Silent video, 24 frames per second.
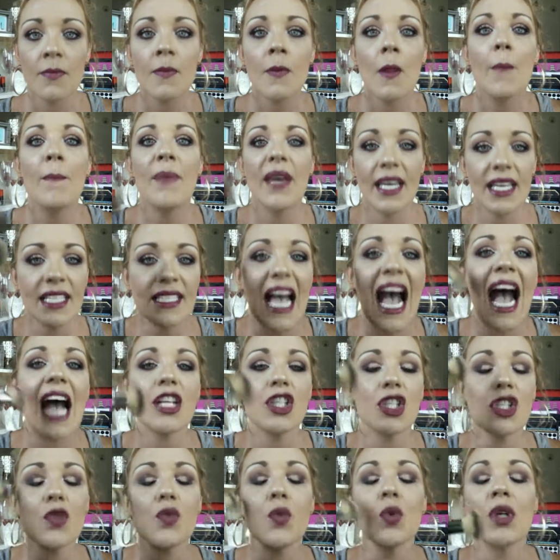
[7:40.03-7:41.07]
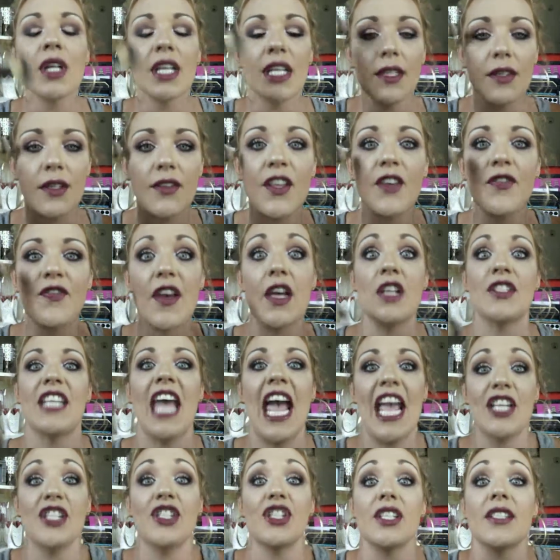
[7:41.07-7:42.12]
because I just wanted the
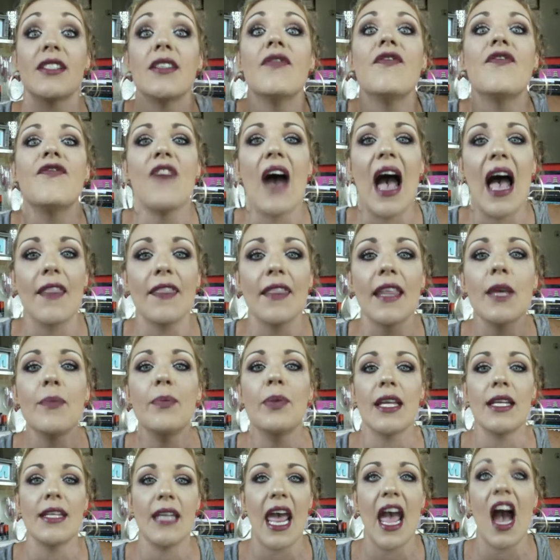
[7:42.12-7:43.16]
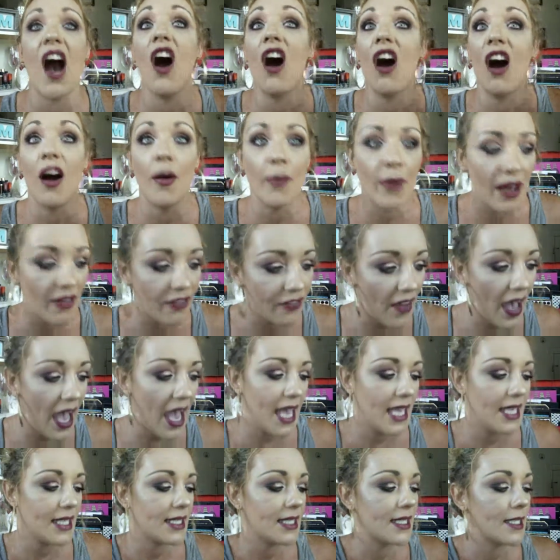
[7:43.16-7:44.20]
foundation to finally blend out on my
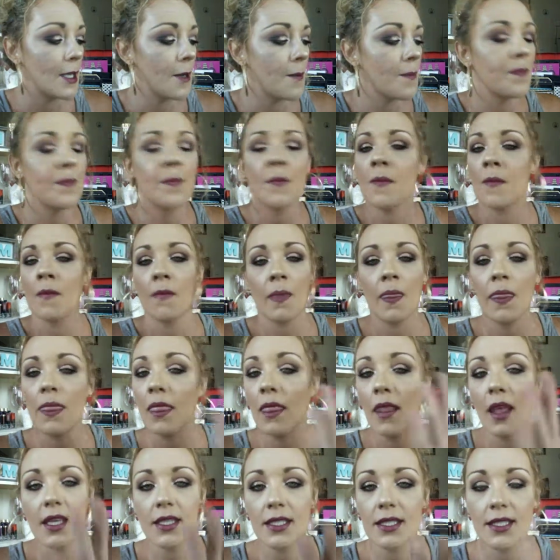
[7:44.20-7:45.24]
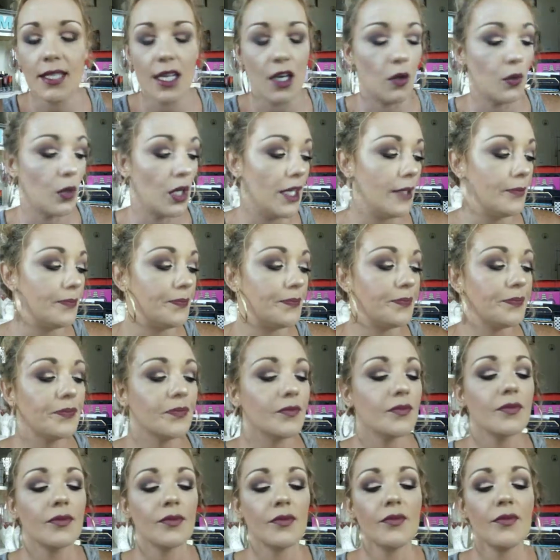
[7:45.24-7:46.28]
face. Still wouldn't.
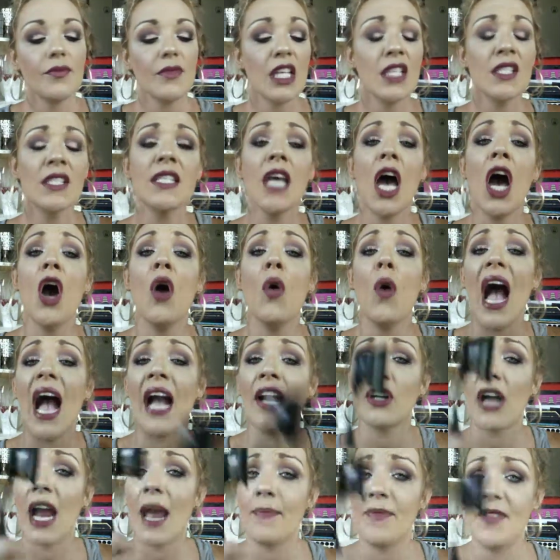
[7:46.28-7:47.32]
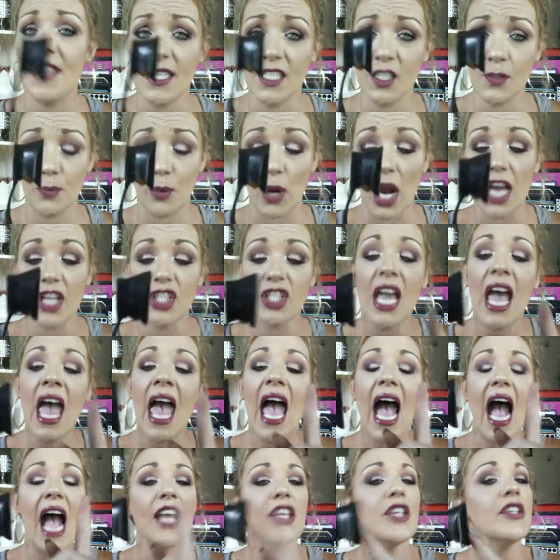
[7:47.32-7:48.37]
So I grabbed this brush.
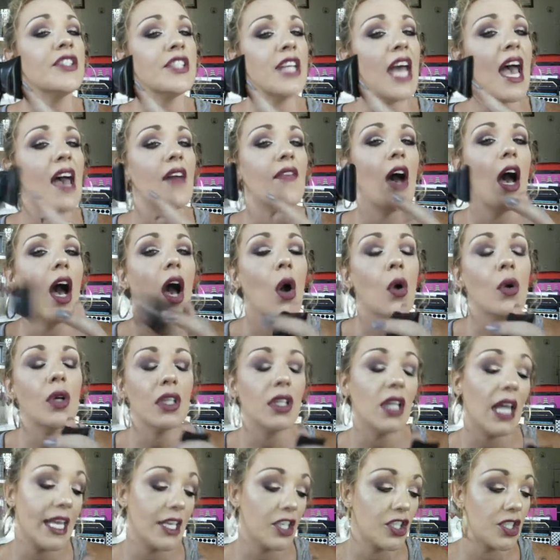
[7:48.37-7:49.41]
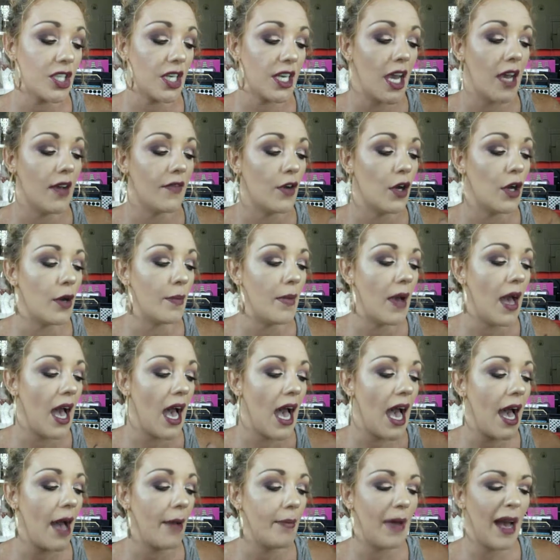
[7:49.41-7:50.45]
I used to have a whole collection of them.
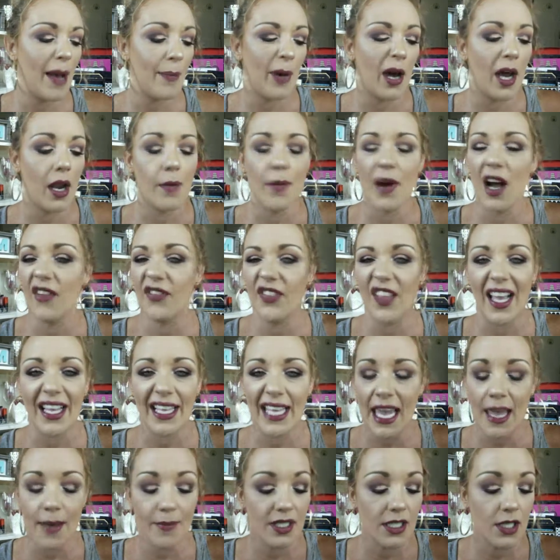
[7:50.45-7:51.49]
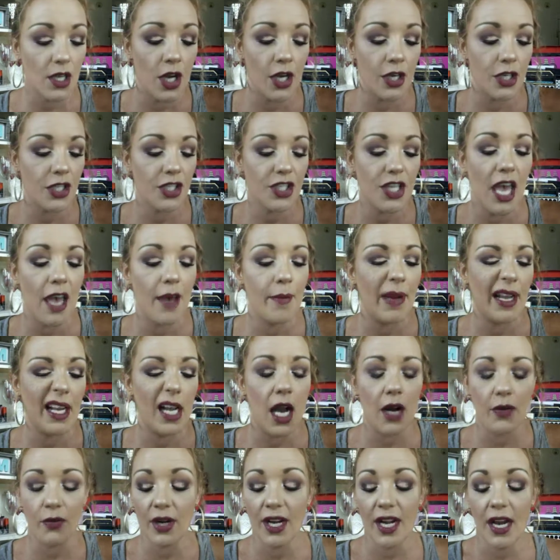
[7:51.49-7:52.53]
I bought them off like Amazon or something. I
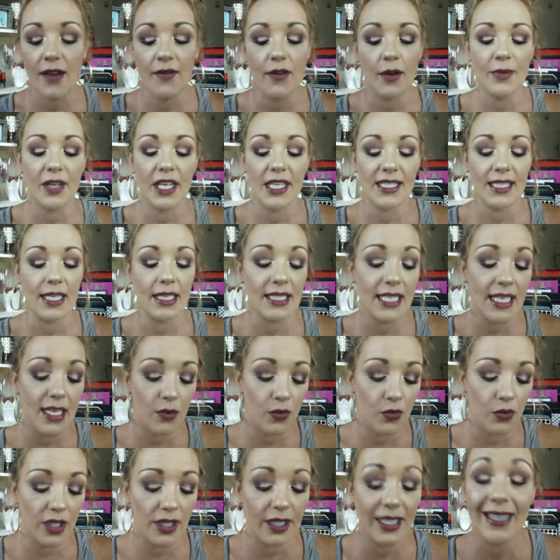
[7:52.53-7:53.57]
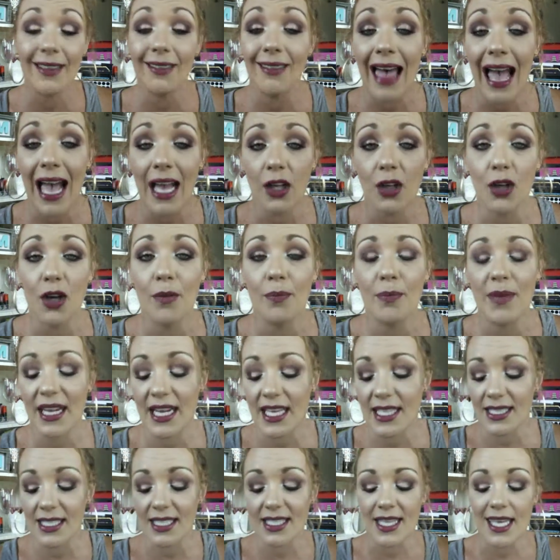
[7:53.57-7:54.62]
got rid of them because I didn't really like them, but
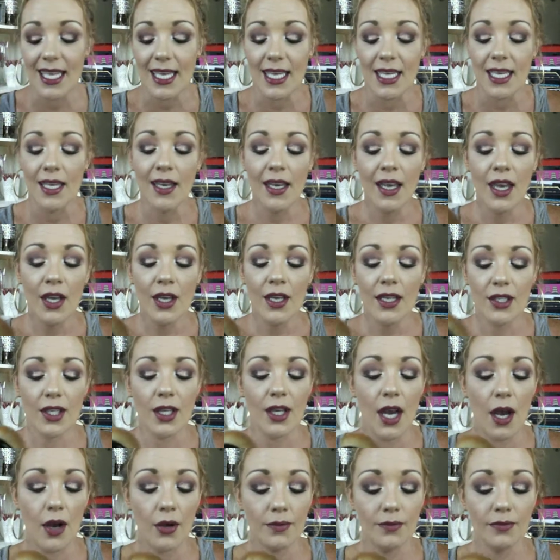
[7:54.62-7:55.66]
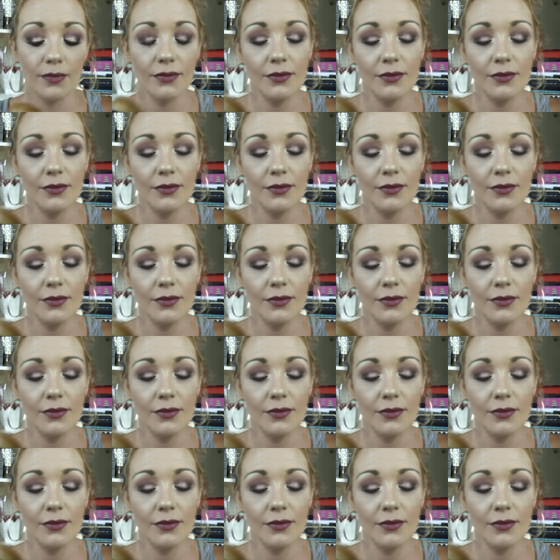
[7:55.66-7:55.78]
it's the, you know,